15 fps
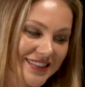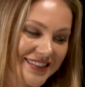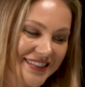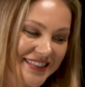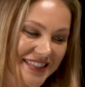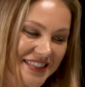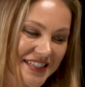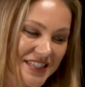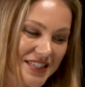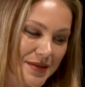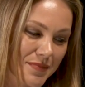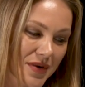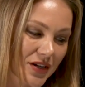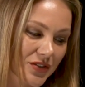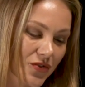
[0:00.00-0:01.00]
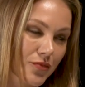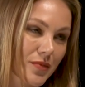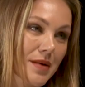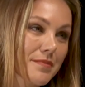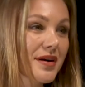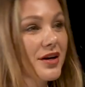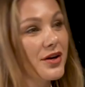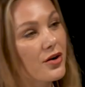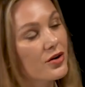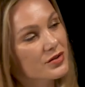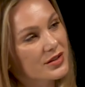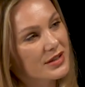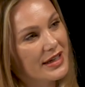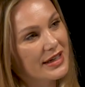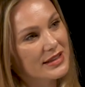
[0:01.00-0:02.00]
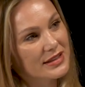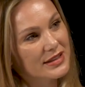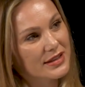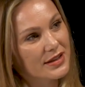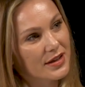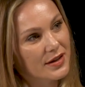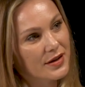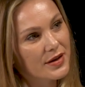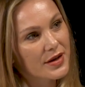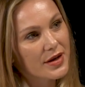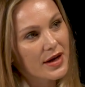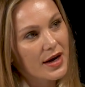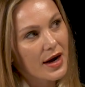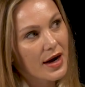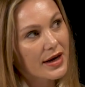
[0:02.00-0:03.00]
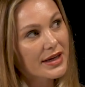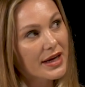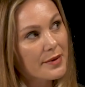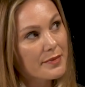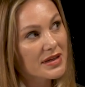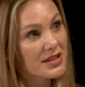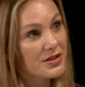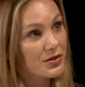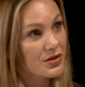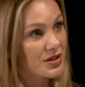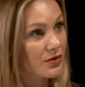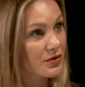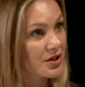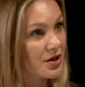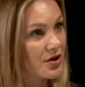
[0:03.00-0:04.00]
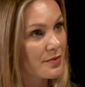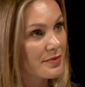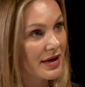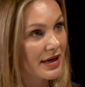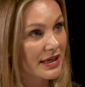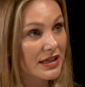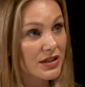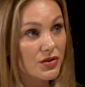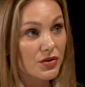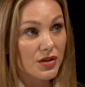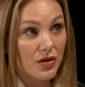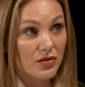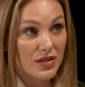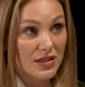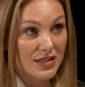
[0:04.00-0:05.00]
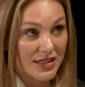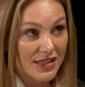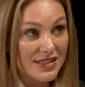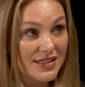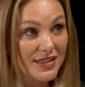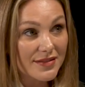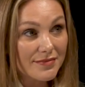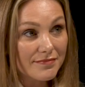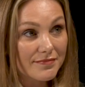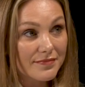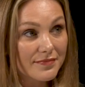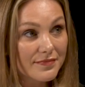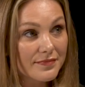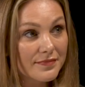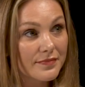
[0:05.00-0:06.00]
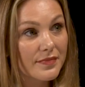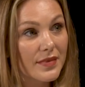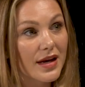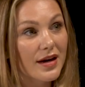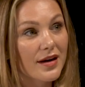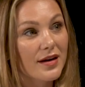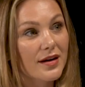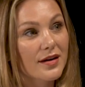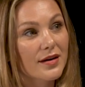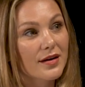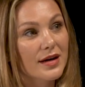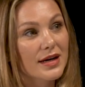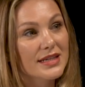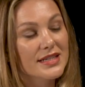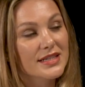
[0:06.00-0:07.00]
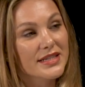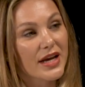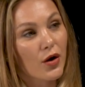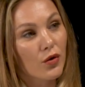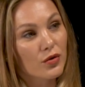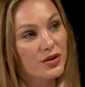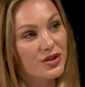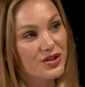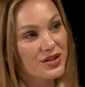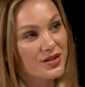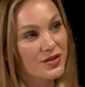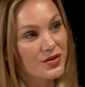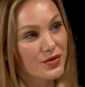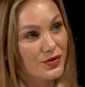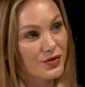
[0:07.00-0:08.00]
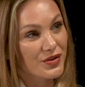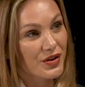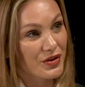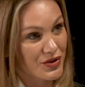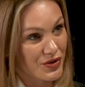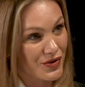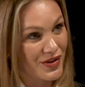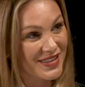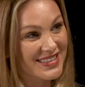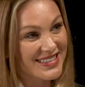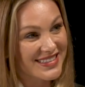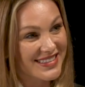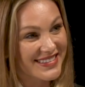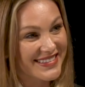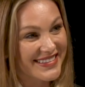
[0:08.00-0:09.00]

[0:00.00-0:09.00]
this is the part of my background. And I came into Saudi Arabia in 2016. As a psychologist turned journalist,